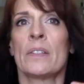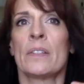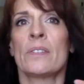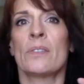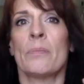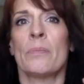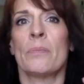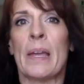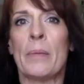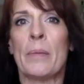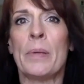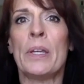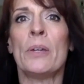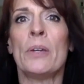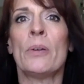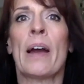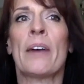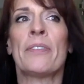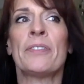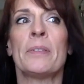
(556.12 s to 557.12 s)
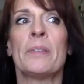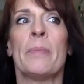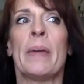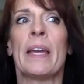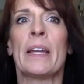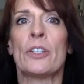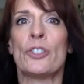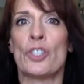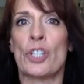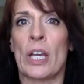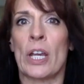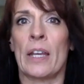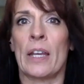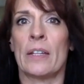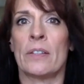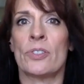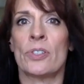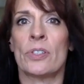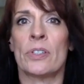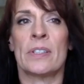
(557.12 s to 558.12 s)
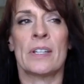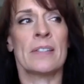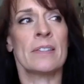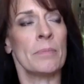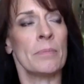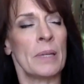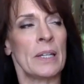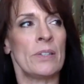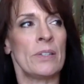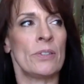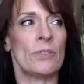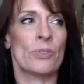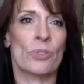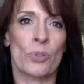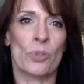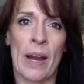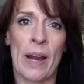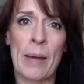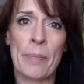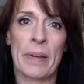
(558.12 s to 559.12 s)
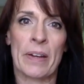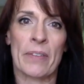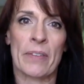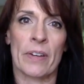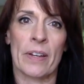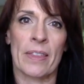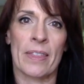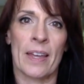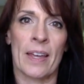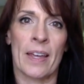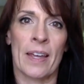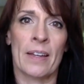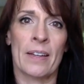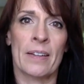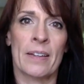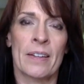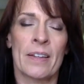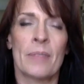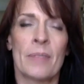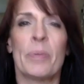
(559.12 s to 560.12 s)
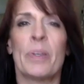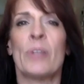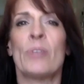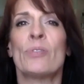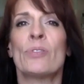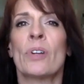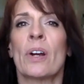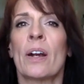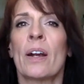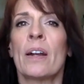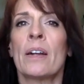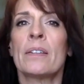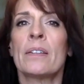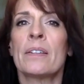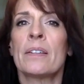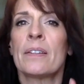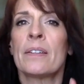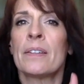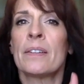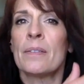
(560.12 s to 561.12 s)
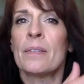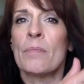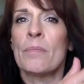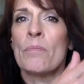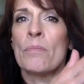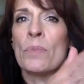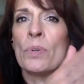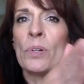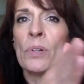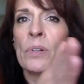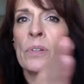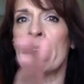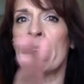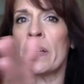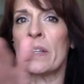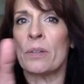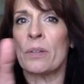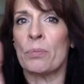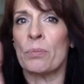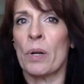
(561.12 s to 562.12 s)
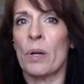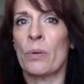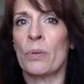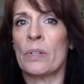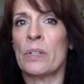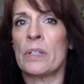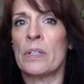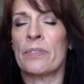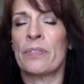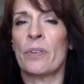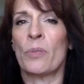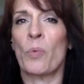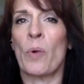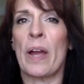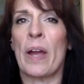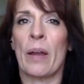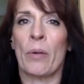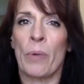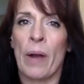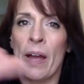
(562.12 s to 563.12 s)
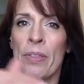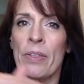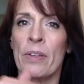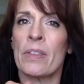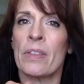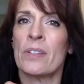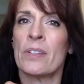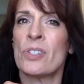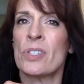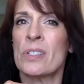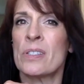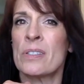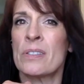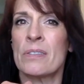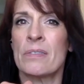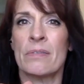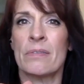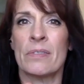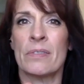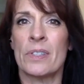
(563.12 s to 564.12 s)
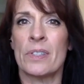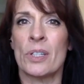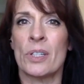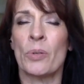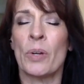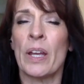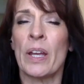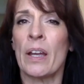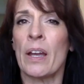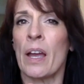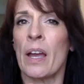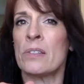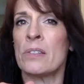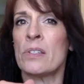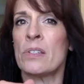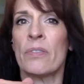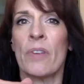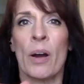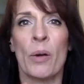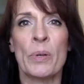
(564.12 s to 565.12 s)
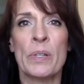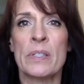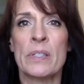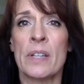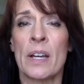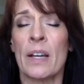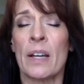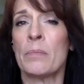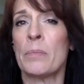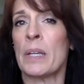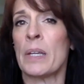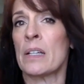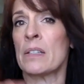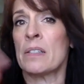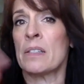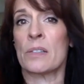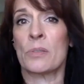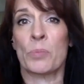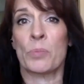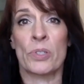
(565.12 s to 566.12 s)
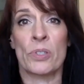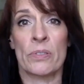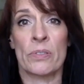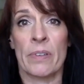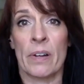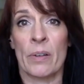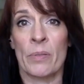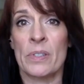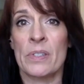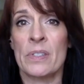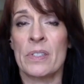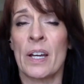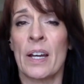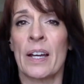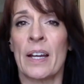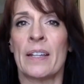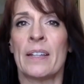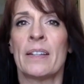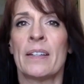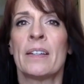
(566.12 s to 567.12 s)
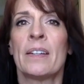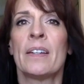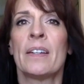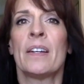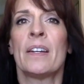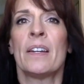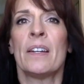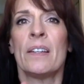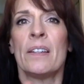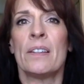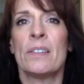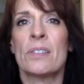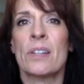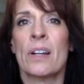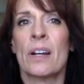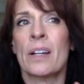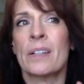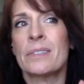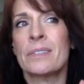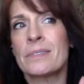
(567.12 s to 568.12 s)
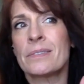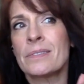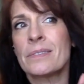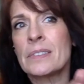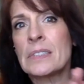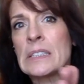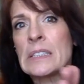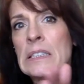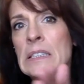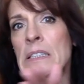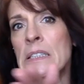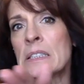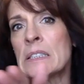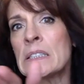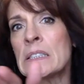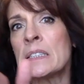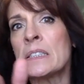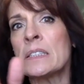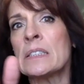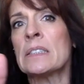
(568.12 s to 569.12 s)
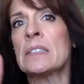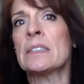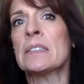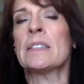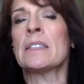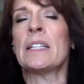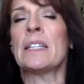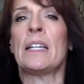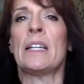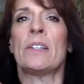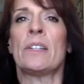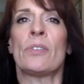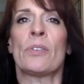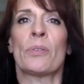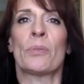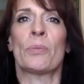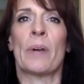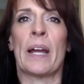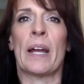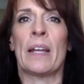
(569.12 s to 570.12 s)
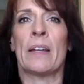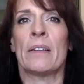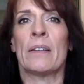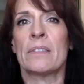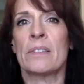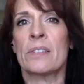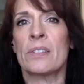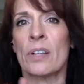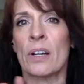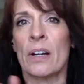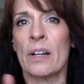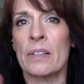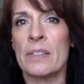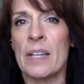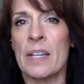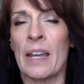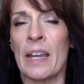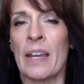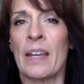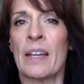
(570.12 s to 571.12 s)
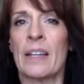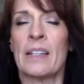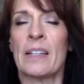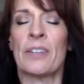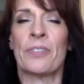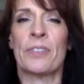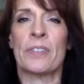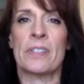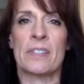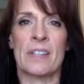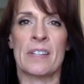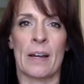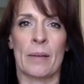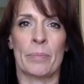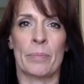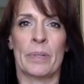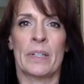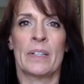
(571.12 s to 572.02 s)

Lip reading: So maybe you have to make a change. It doesn't mean you scrap everything, but you start moving the road a different way rather than just doing as you've always done, because that's what you've always done. You start leaning to the right, start taking a different step.